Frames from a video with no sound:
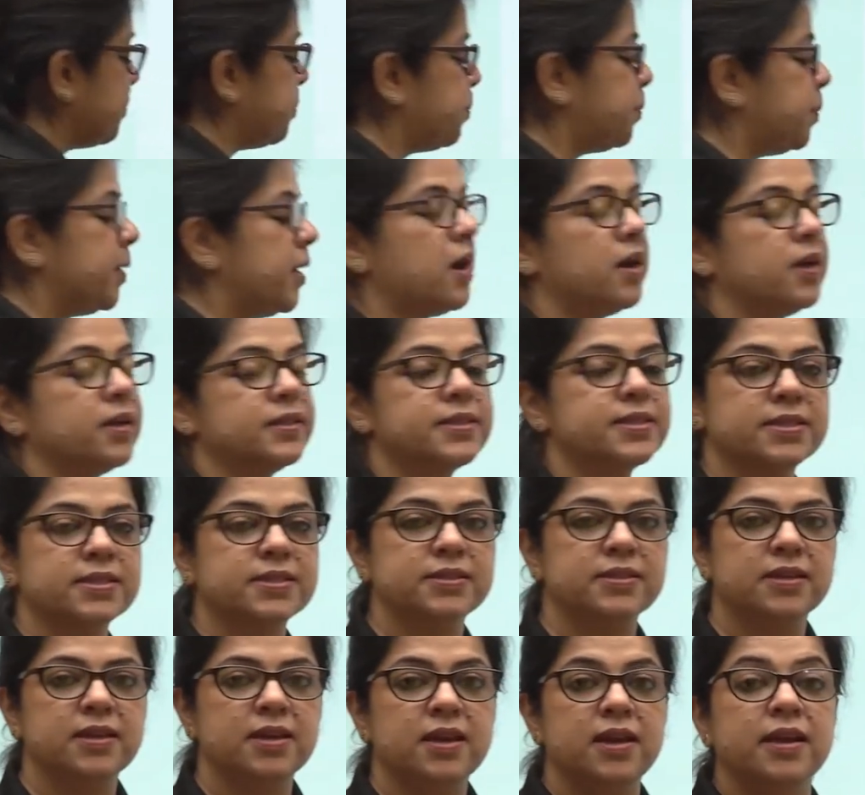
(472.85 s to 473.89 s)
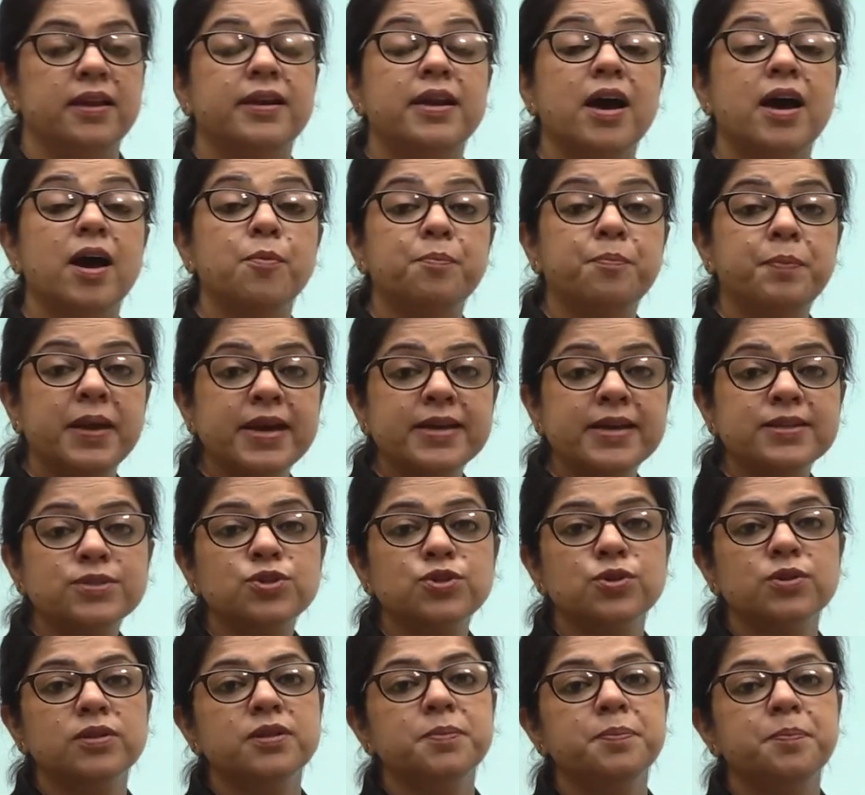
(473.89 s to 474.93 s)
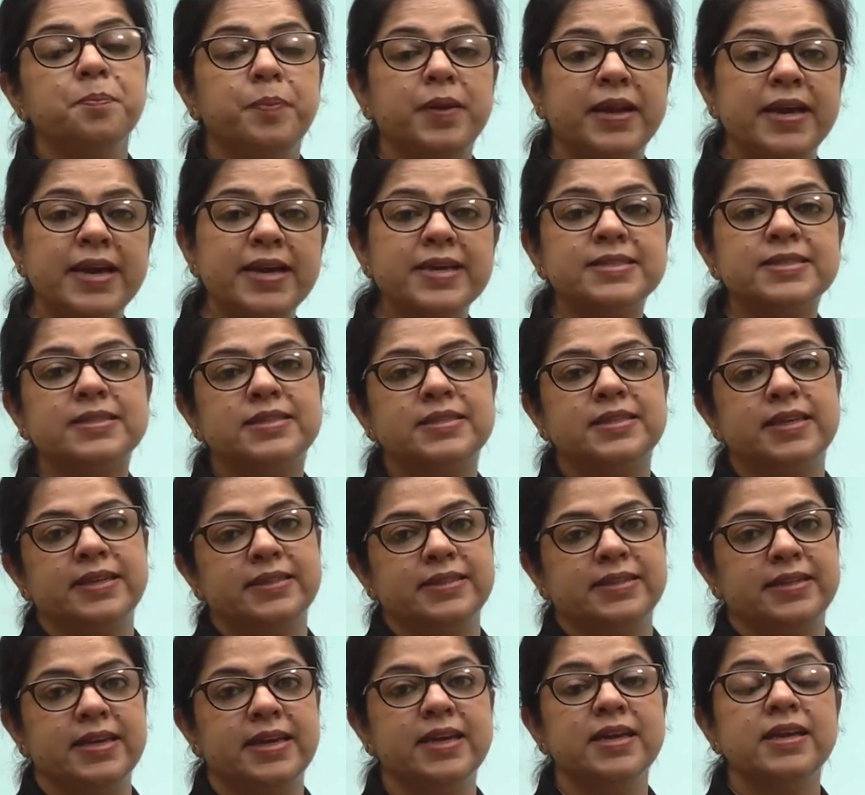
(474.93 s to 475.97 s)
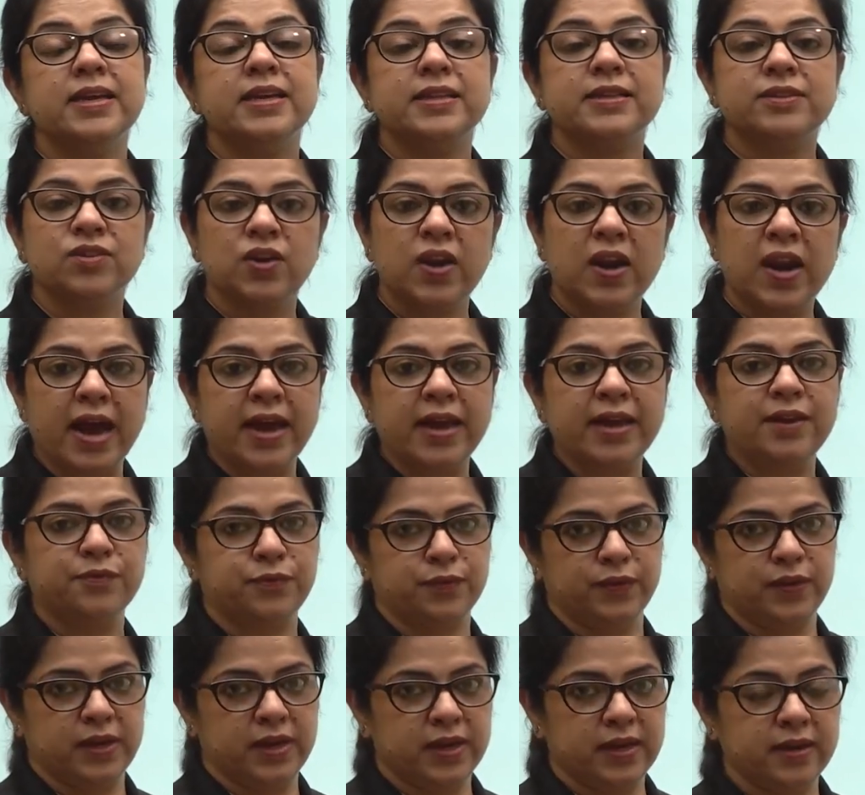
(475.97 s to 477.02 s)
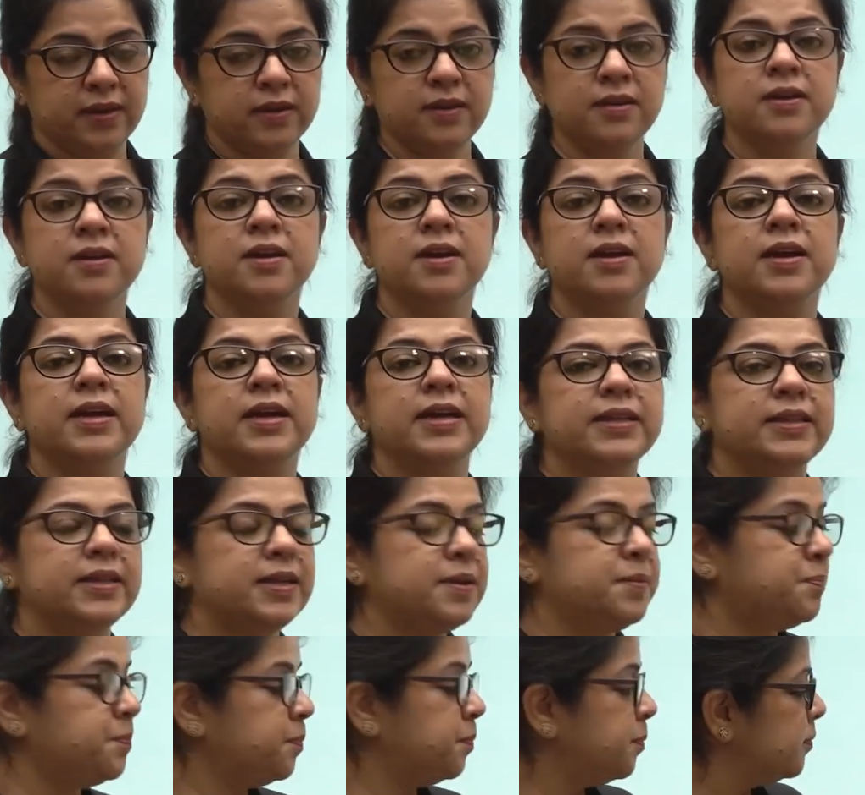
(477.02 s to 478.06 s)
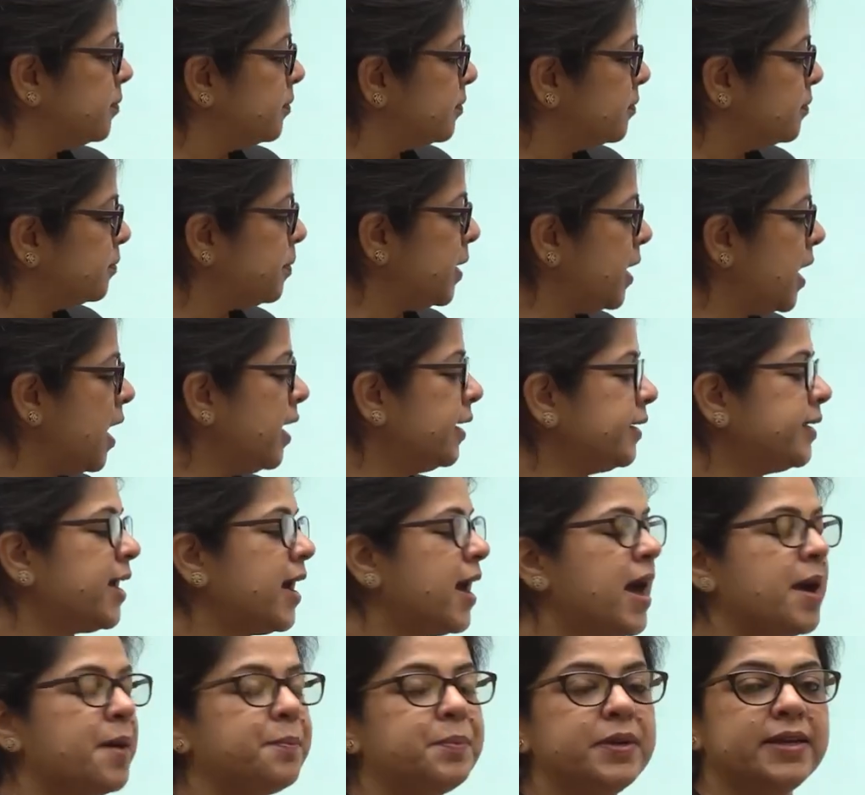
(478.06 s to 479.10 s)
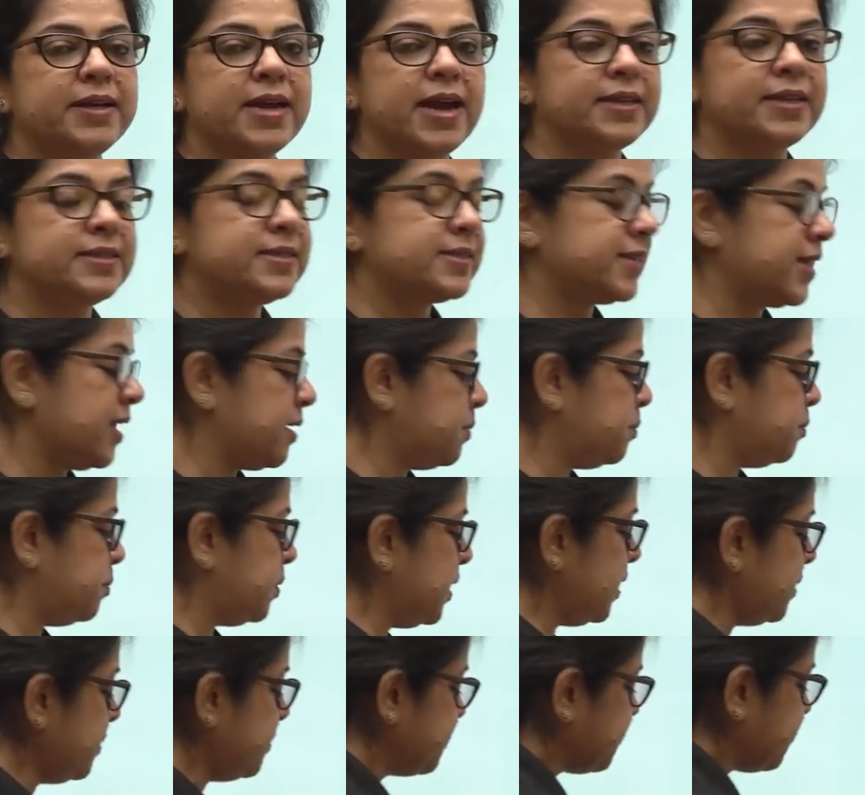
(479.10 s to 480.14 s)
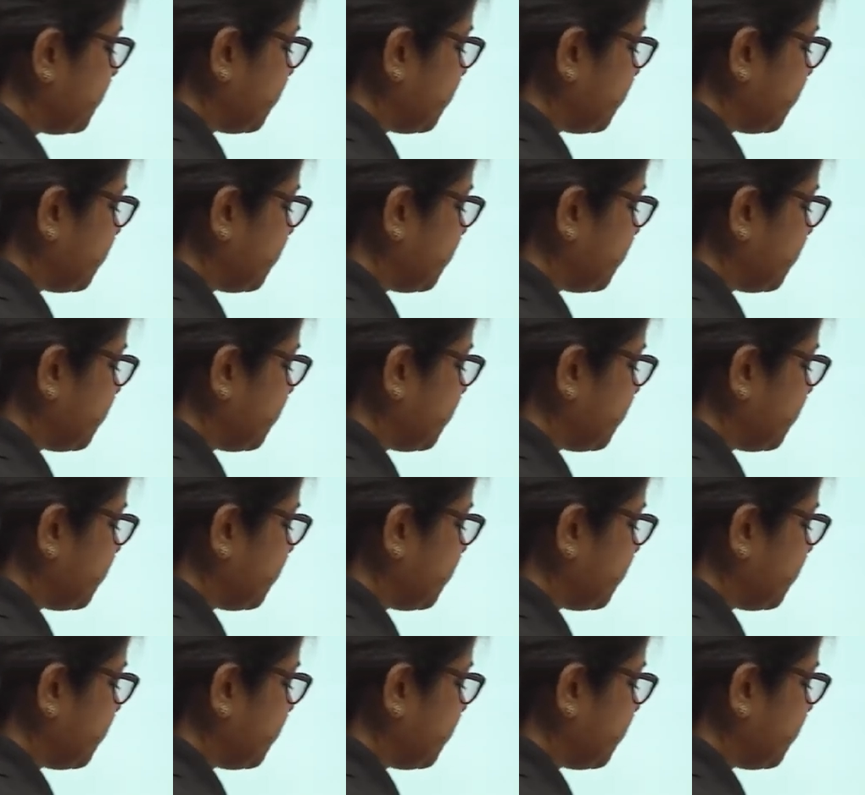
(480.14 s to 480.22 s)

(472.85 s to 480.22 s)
plants. Now, based on the place that they thrive in, the plant habitats can be